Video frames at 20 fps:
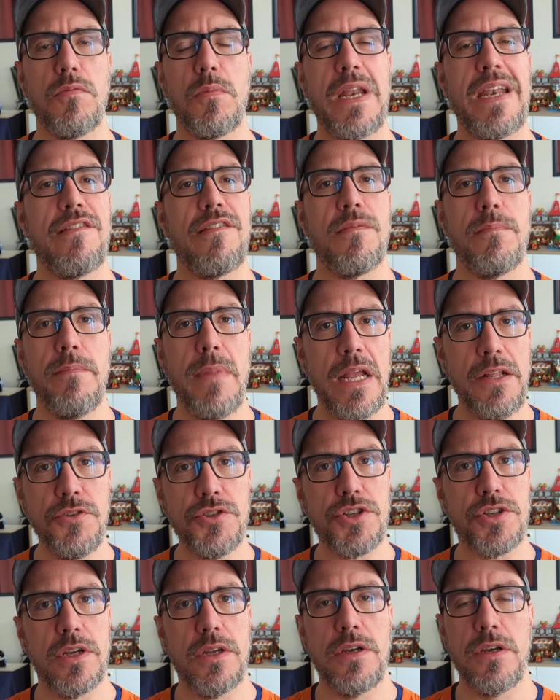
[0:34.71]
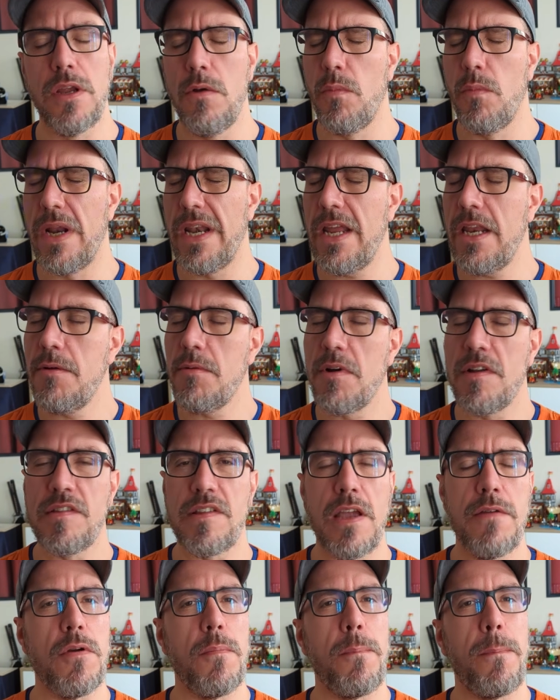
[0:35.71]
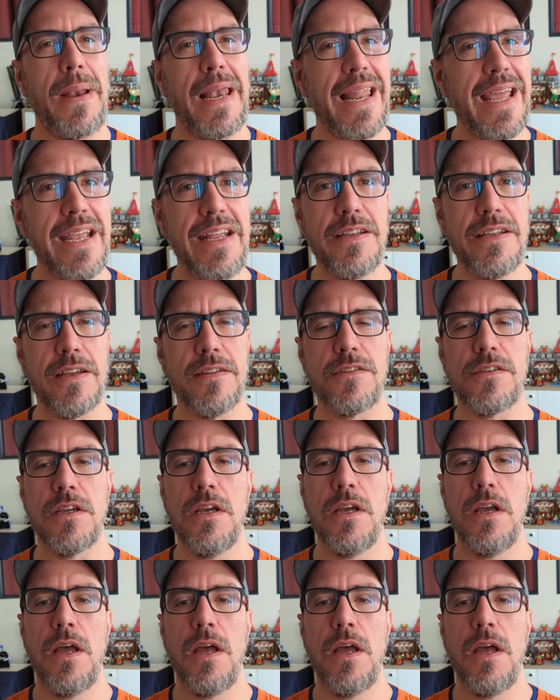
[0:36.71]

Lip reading: When it's mentioned, when anyone's ever played it,